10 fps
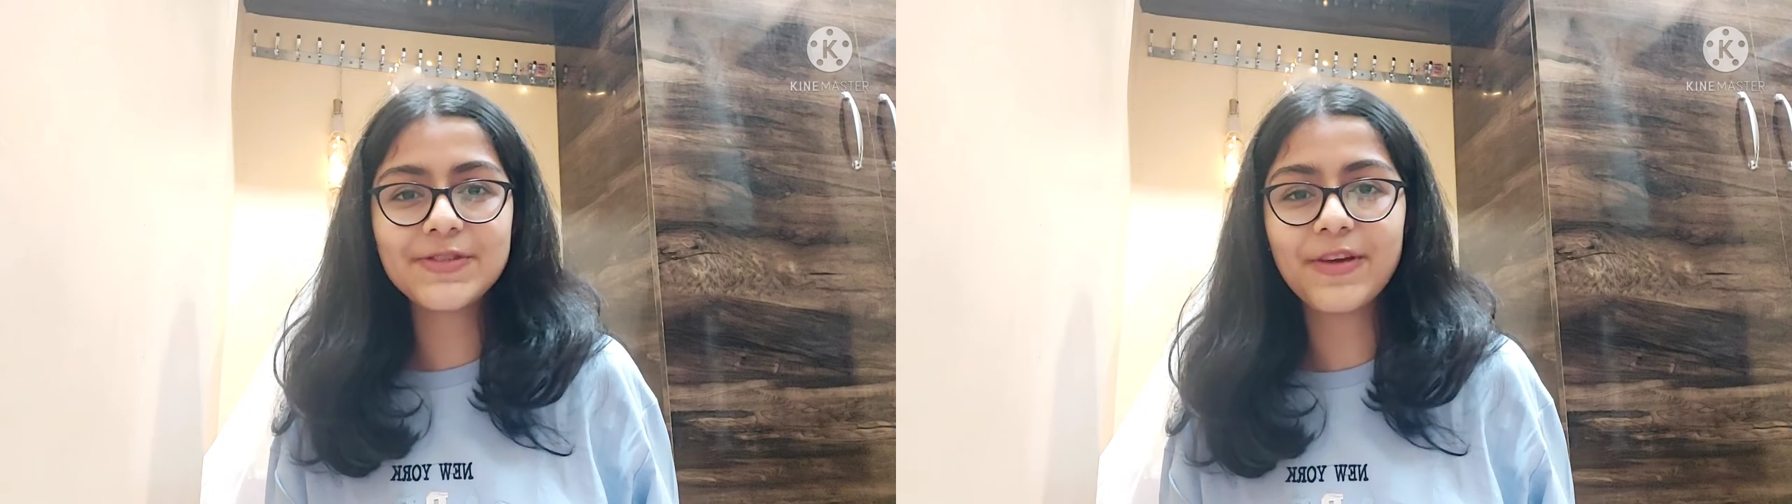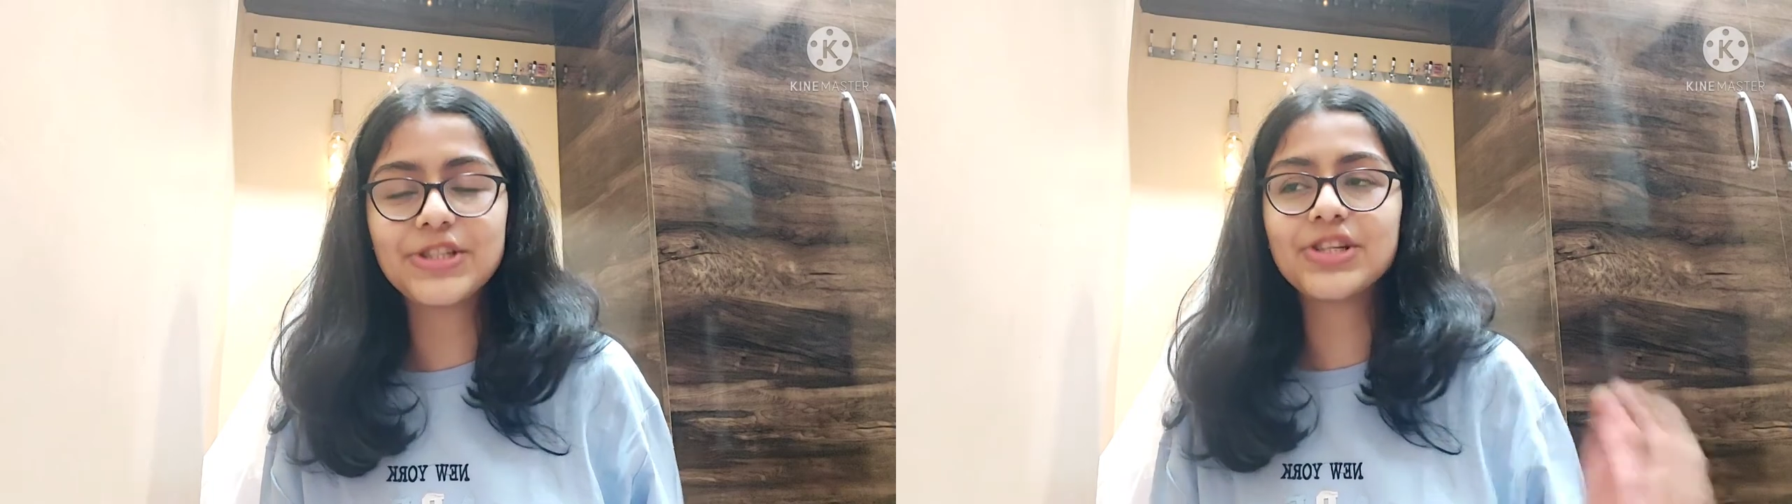
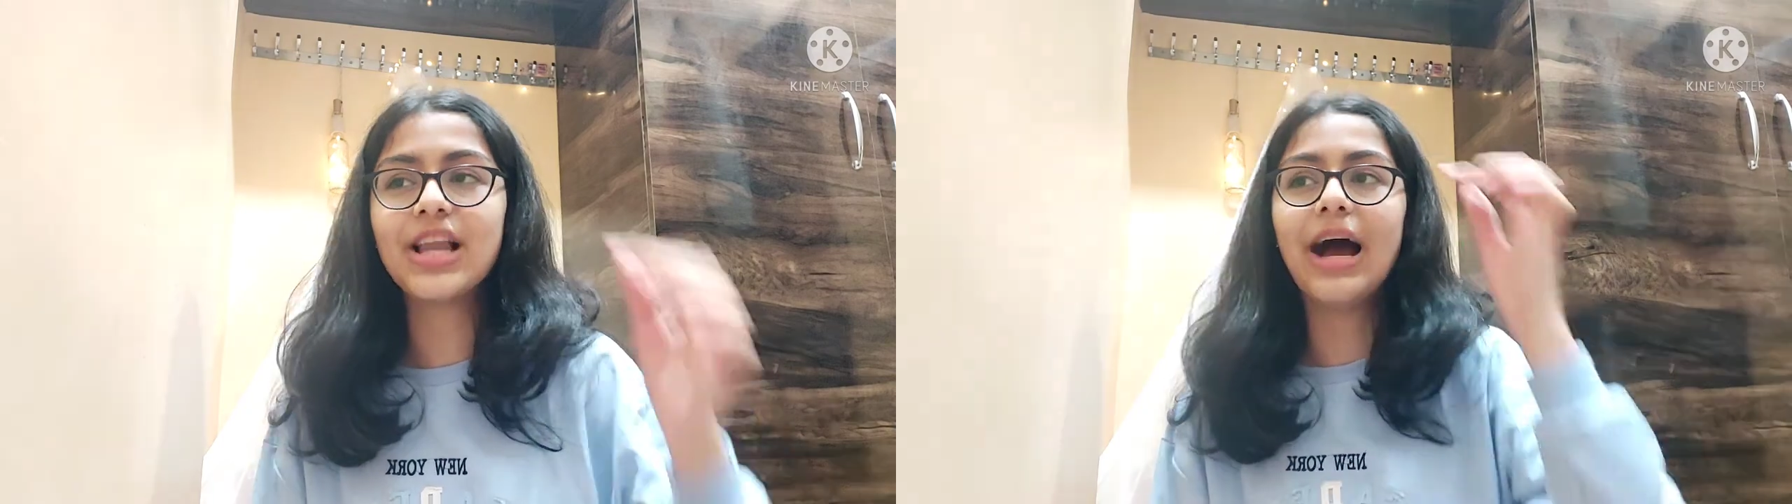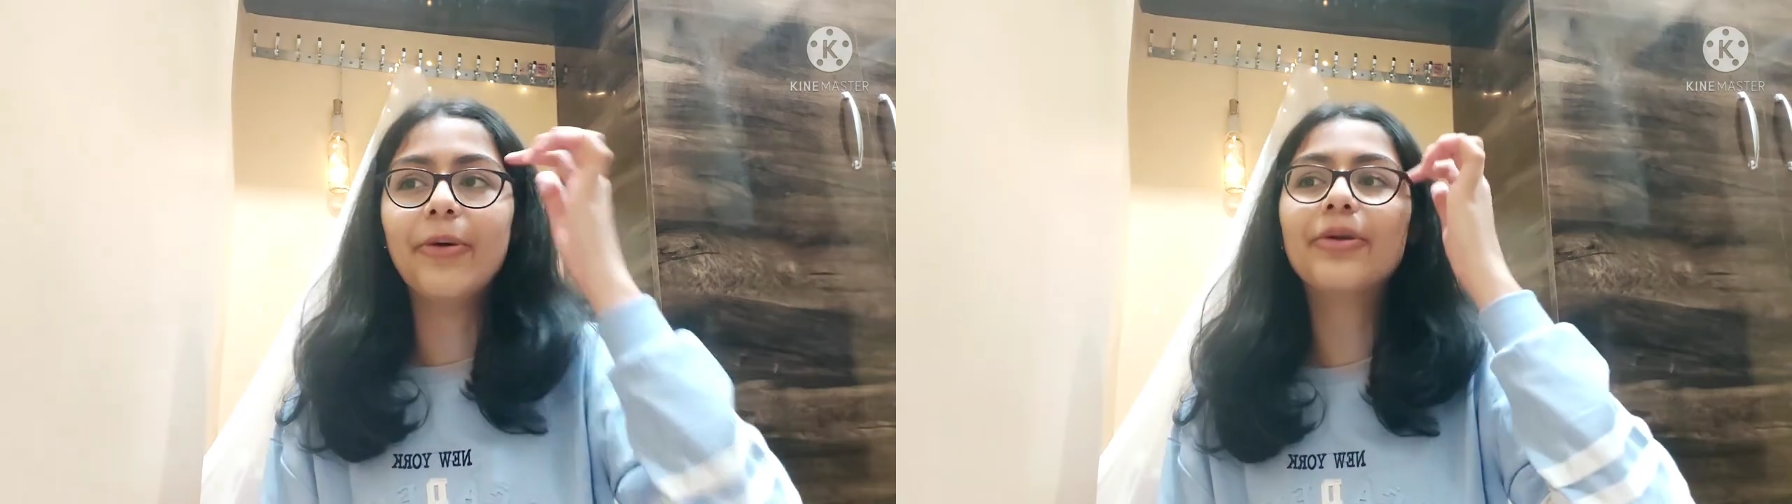this
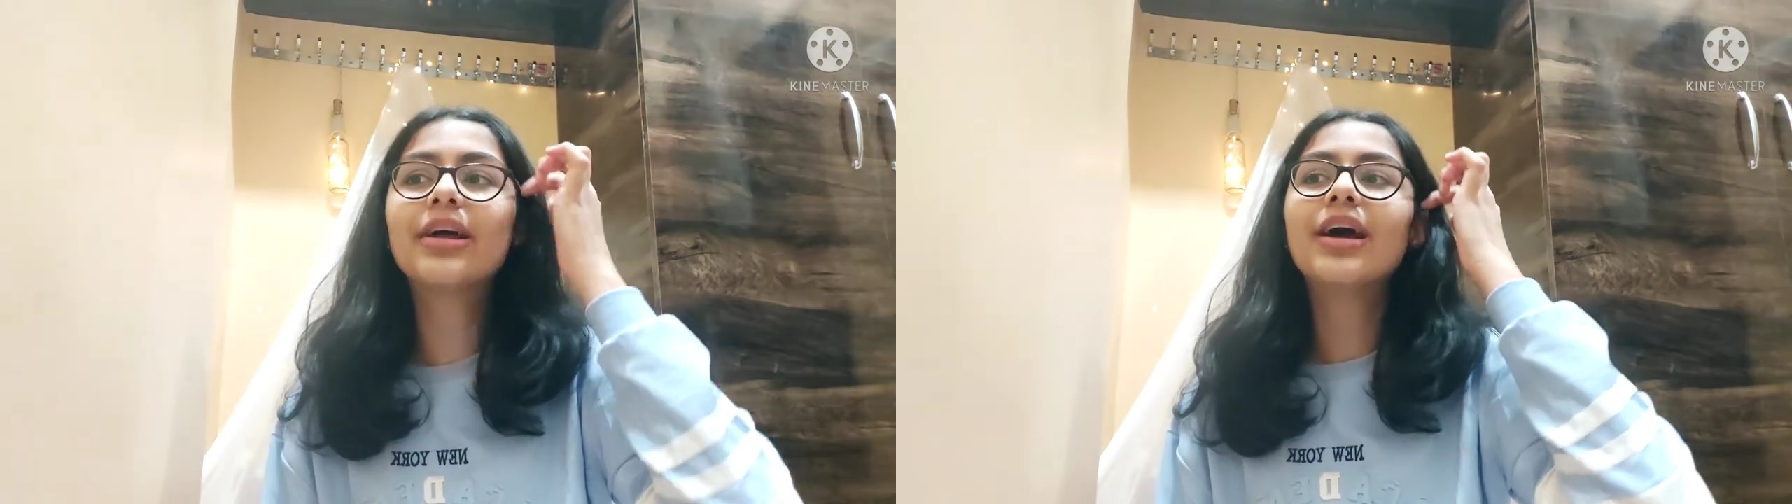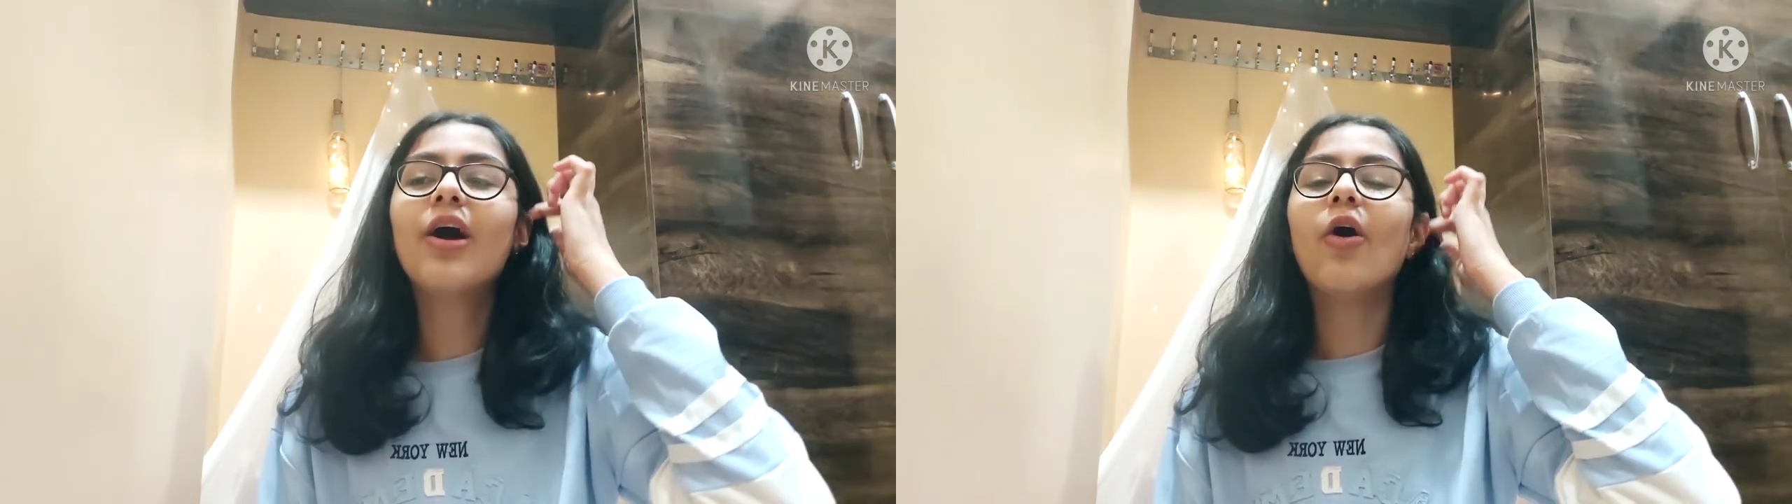facial out,